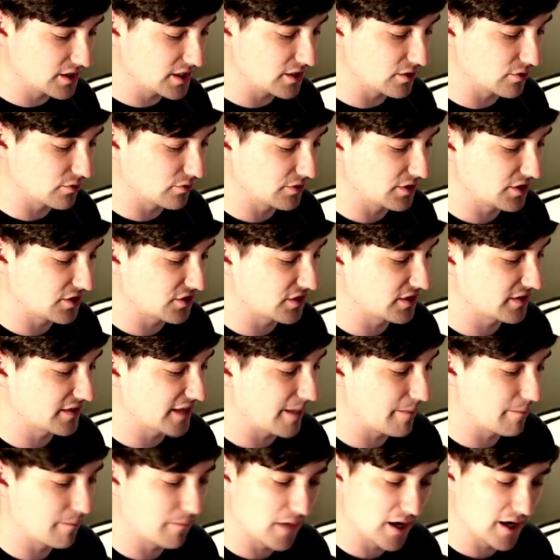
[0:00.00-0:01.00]
The only thing
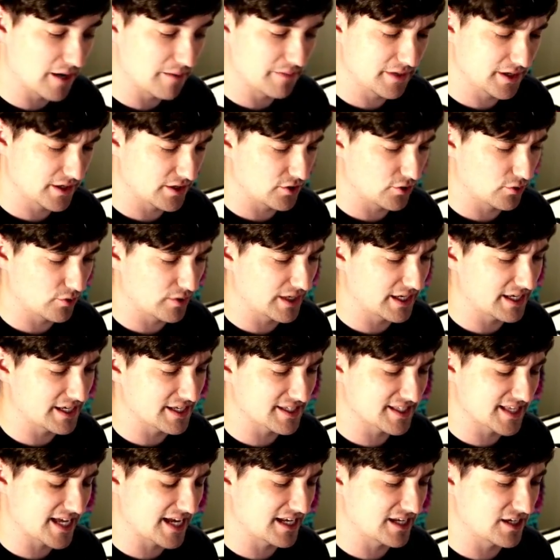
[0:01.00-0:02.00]
that might be annoying
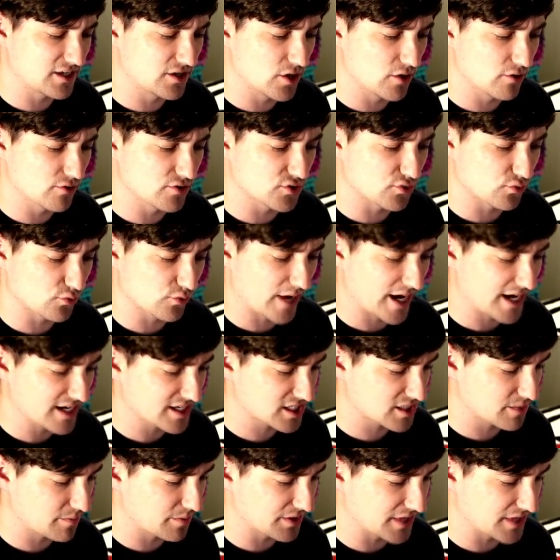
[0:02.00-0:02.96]
is that it knows Rest,